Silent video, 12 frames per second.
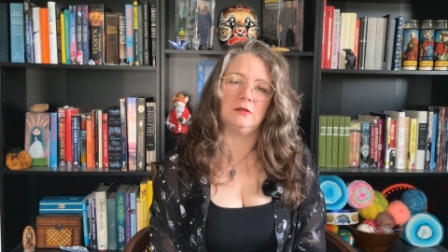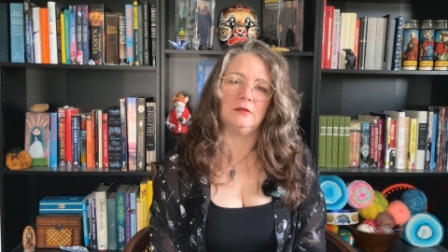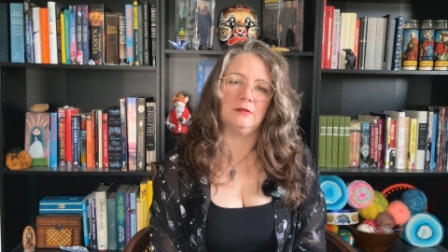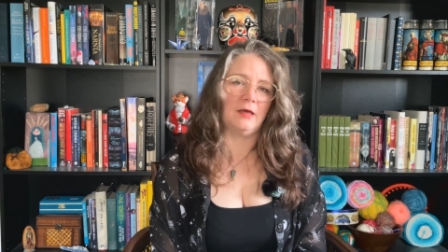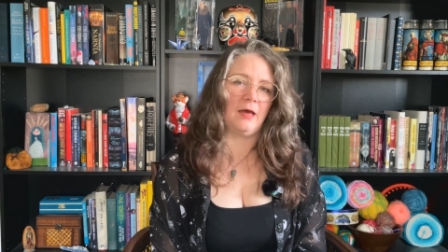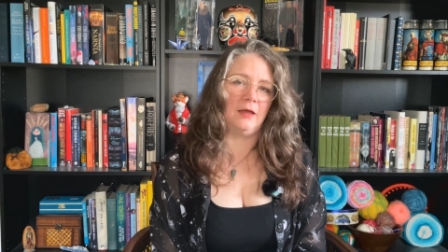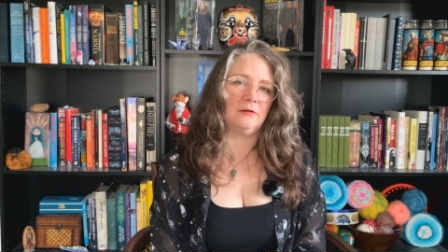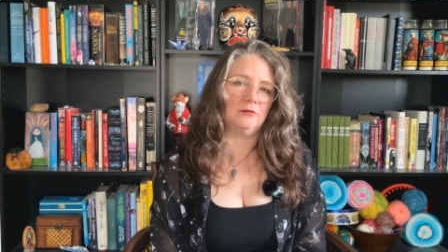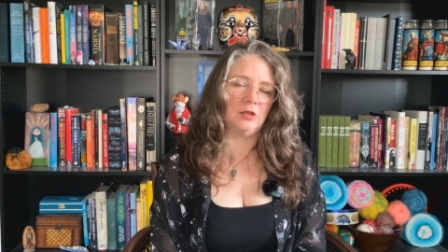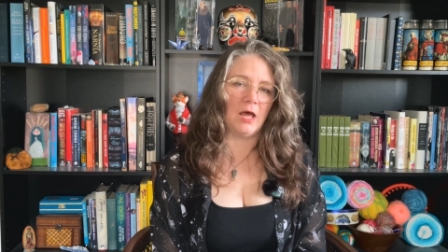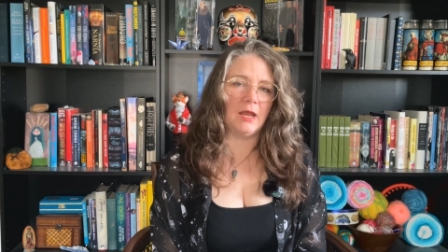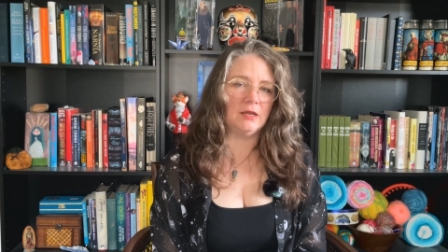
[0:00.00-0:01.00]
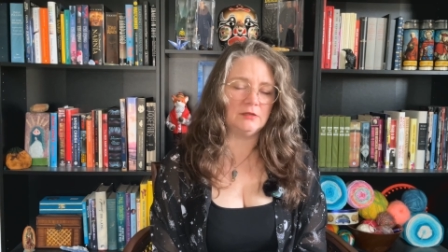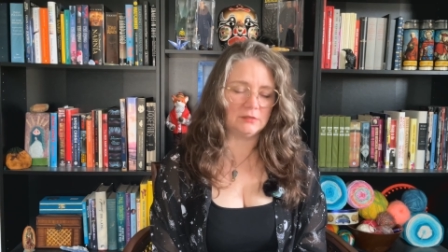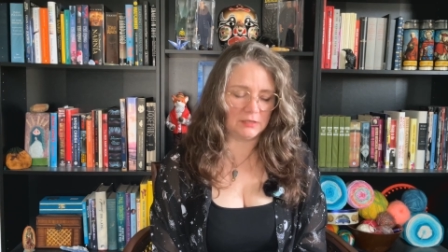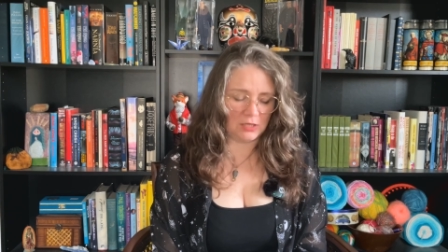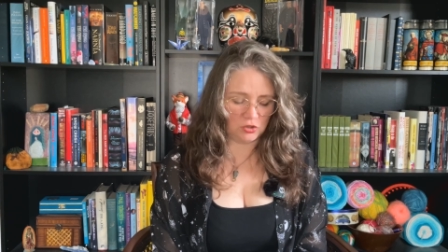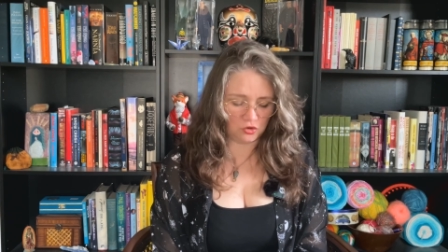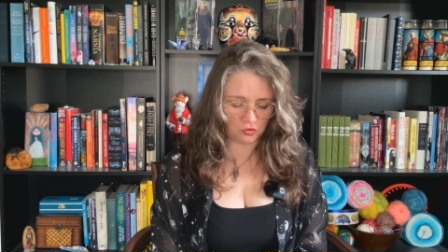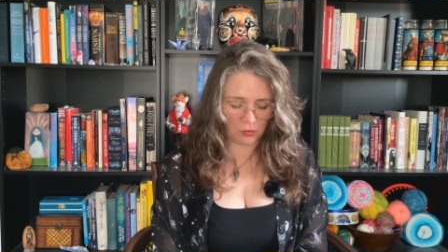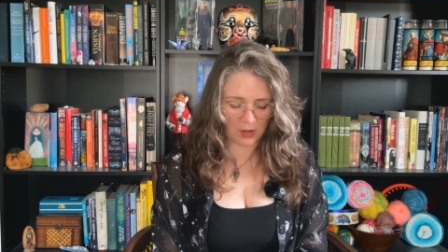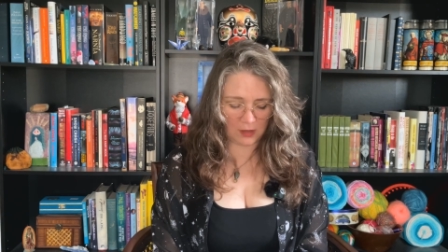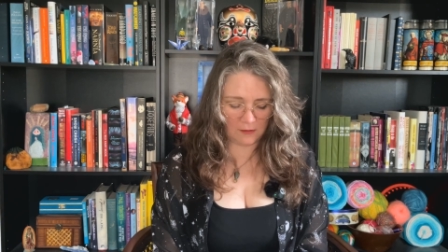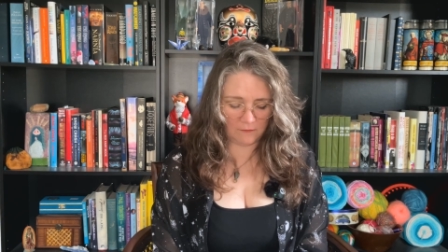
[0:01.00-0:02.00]
that light can
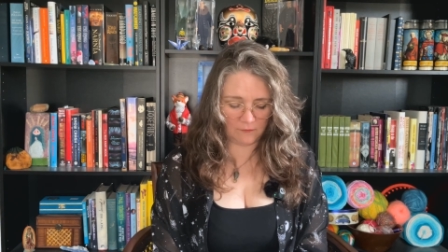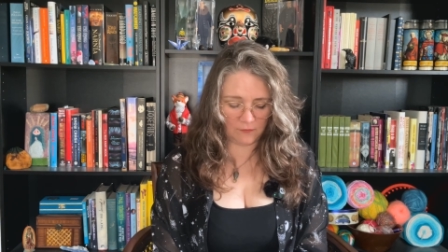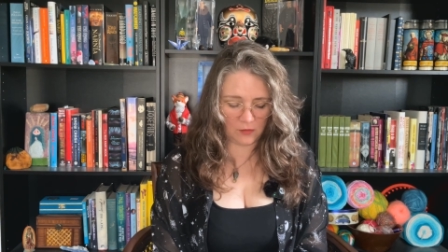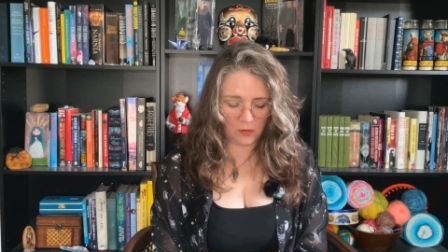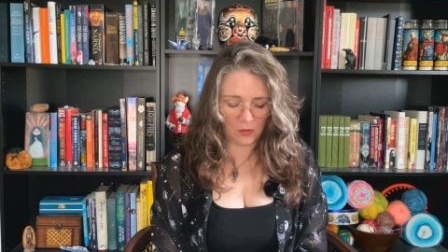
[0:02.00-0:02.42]
triumph,